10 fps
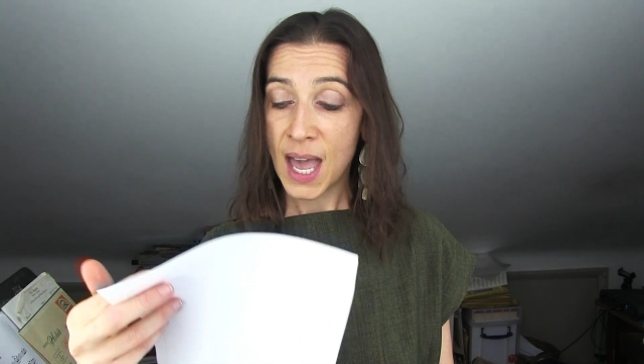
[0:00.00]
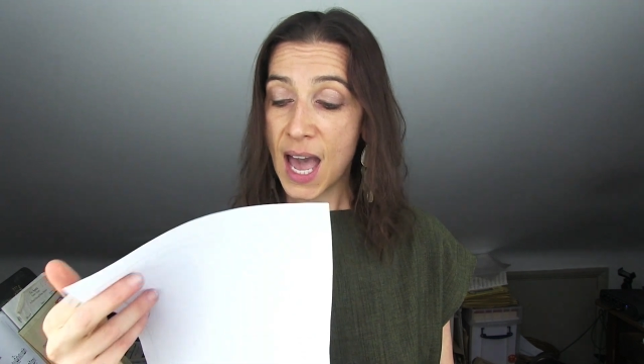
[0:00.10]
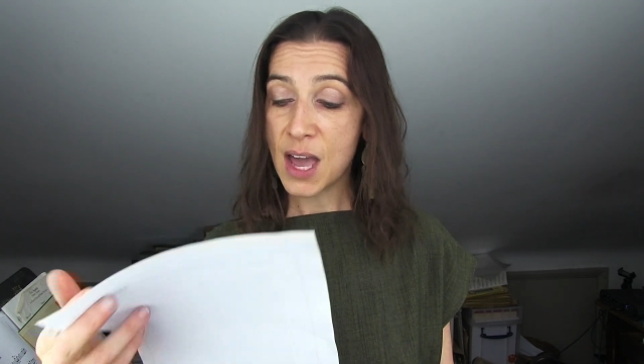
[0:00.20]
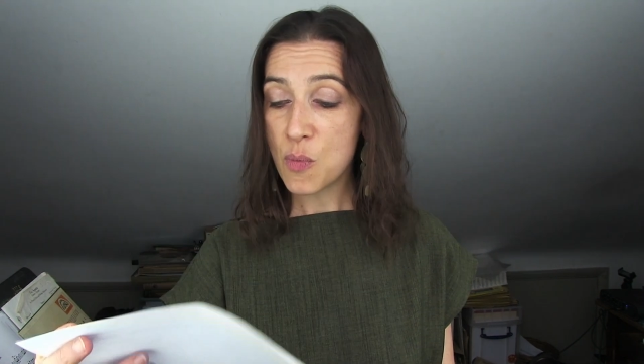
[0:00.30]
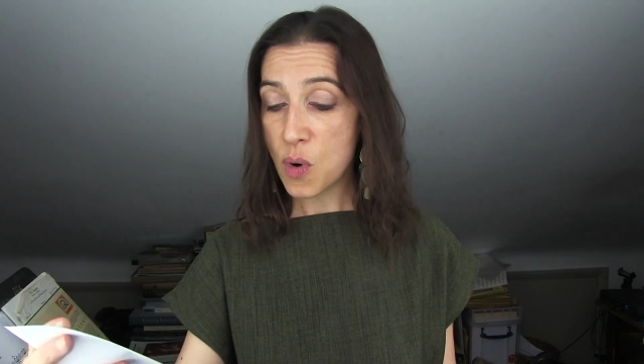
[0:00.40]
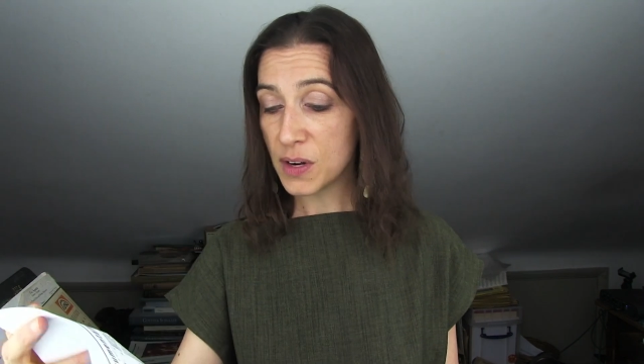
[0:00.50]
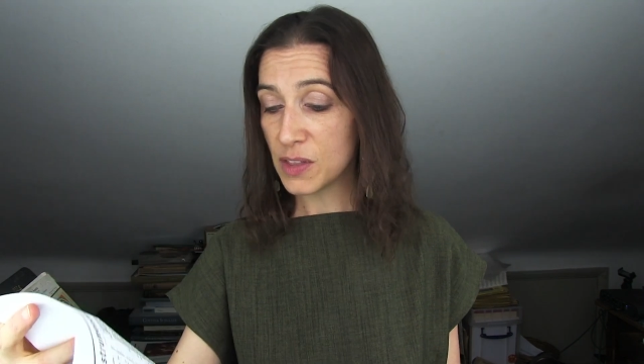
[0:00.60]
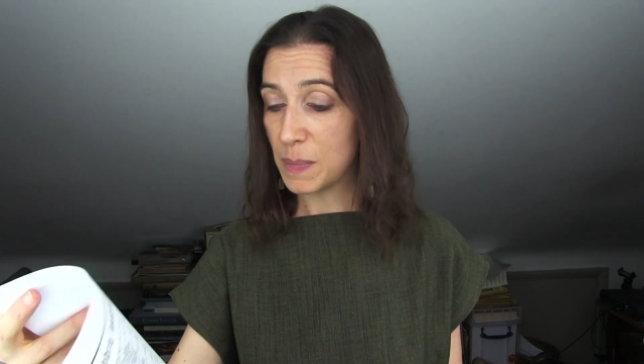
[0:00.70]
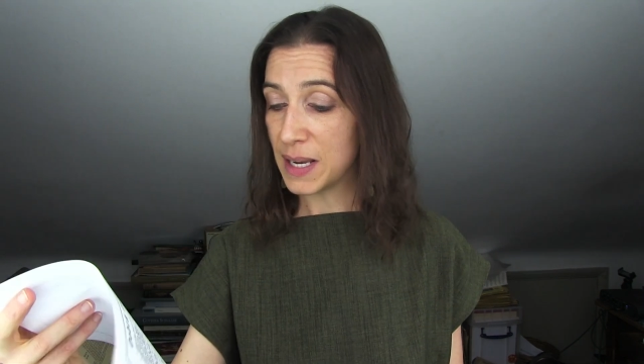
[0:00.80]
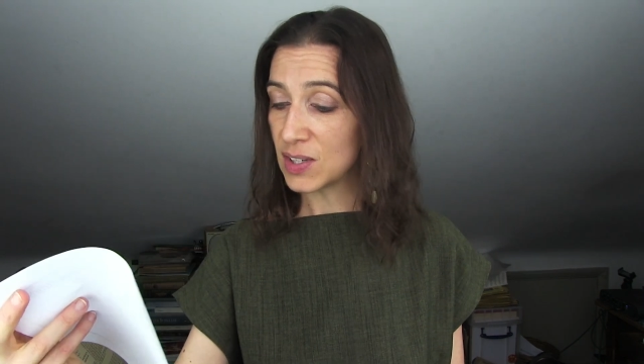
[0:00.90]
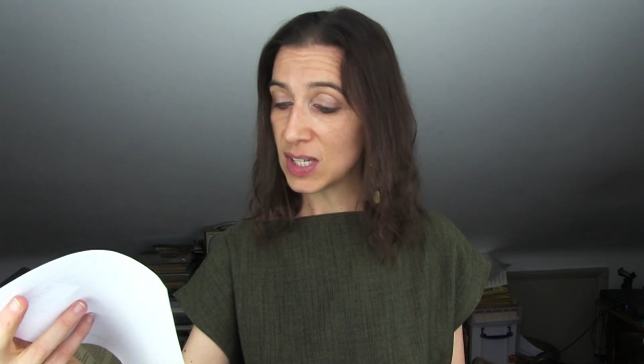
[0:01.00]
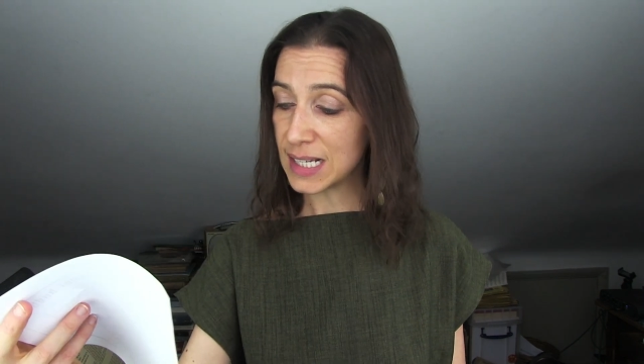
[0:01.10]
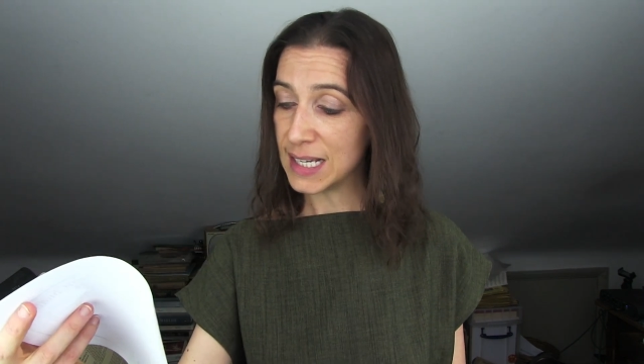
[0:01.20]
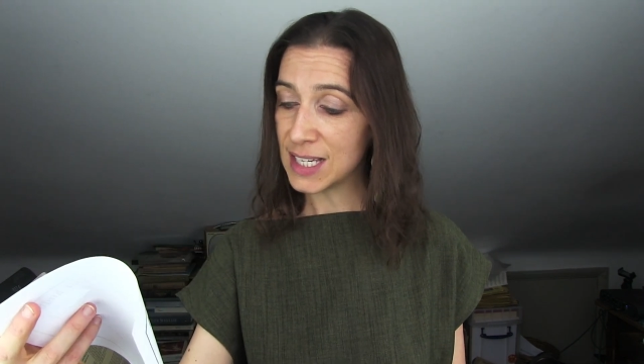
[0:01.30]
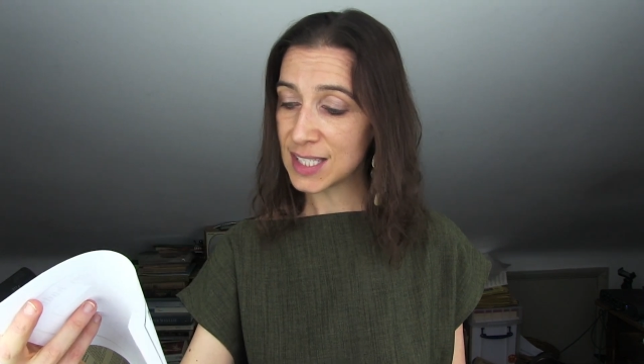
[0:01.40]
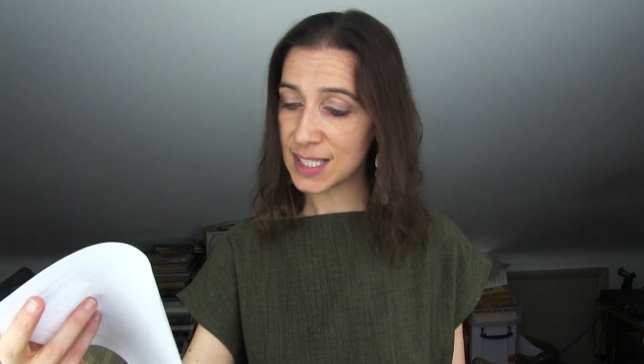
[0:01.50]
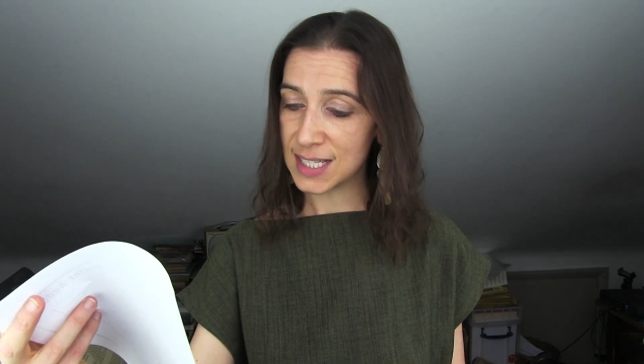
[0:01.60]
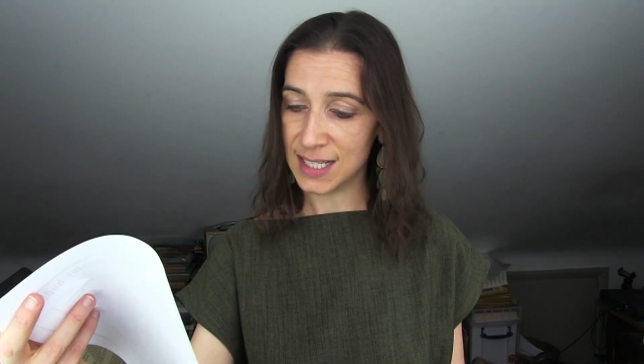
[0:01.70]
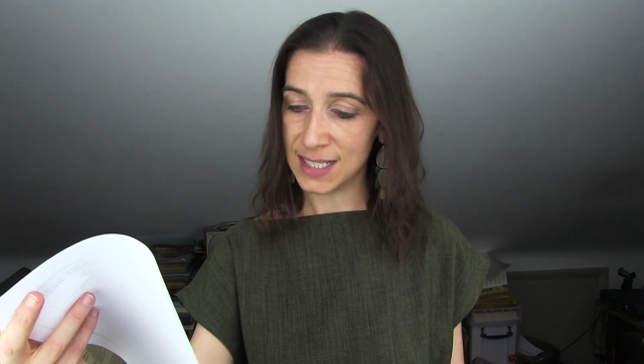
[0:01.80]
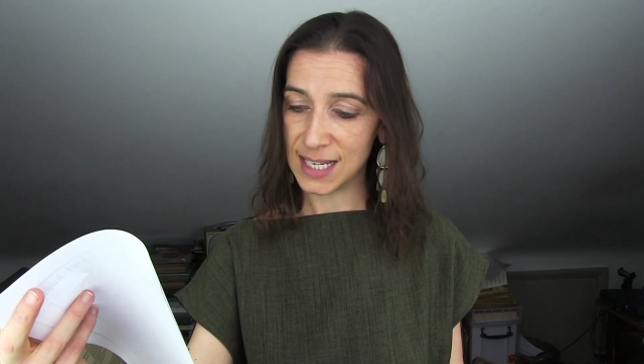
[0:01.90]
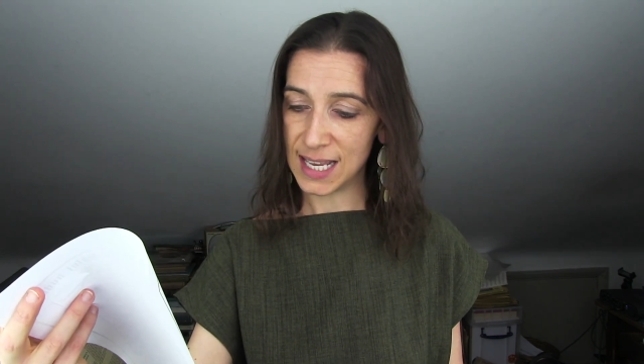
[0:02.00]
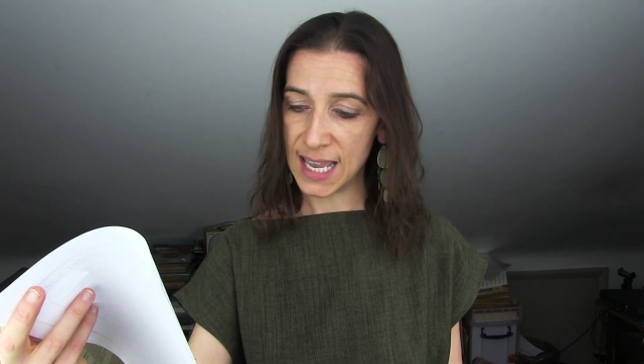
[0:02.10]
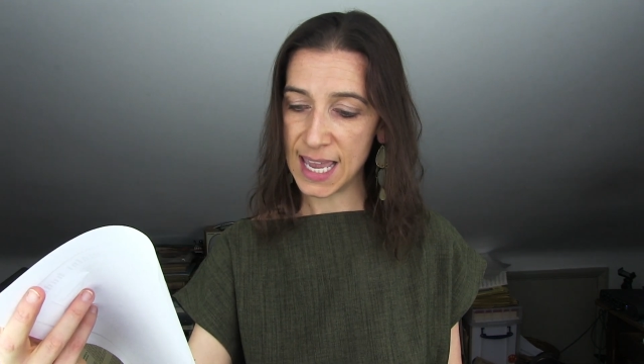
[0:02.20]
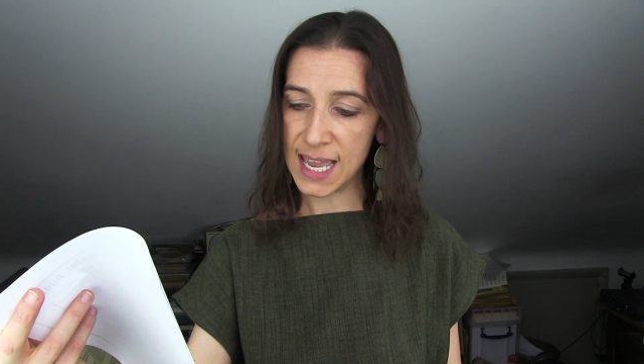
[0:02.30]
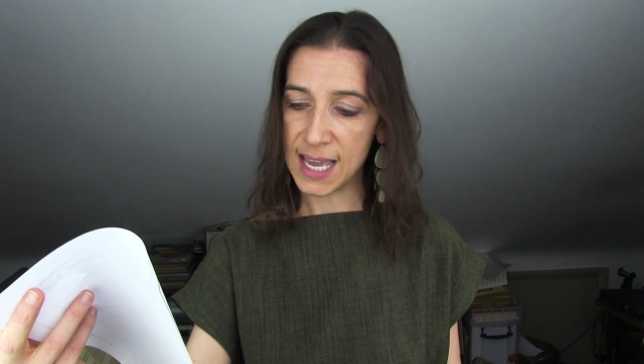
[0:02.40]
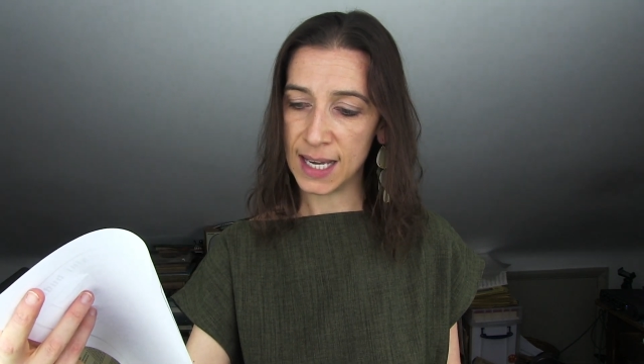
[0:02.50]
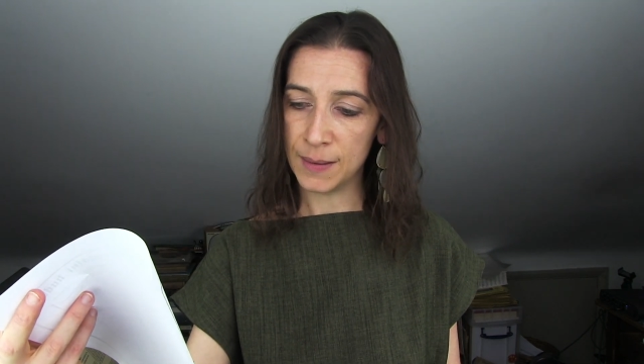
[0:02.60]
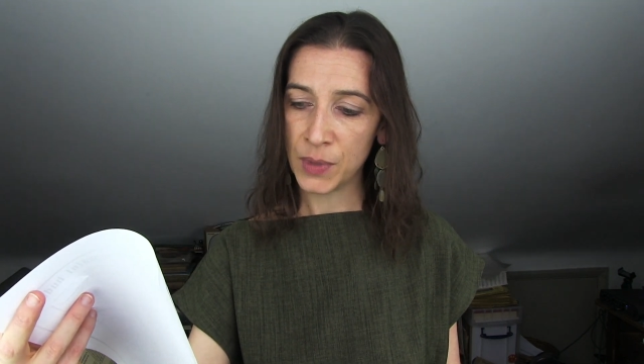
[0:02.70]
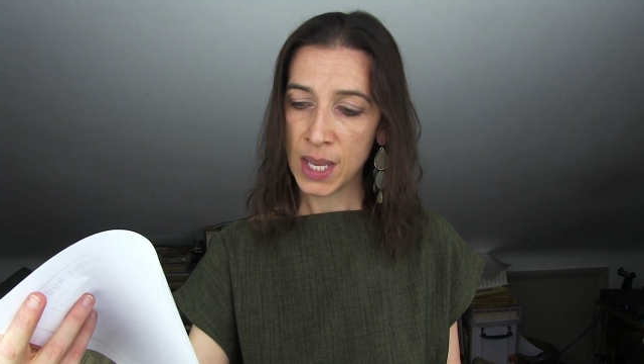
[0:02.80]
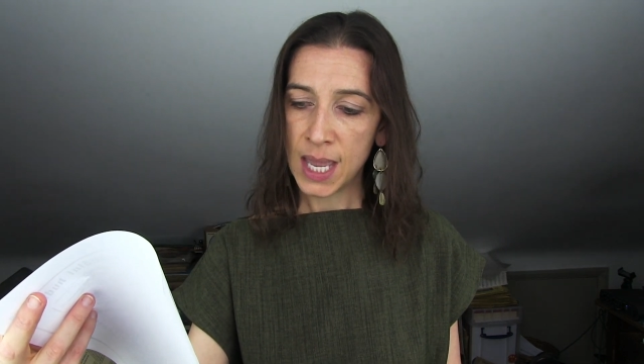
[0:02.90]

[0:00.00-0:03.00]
And one of the pieces listed here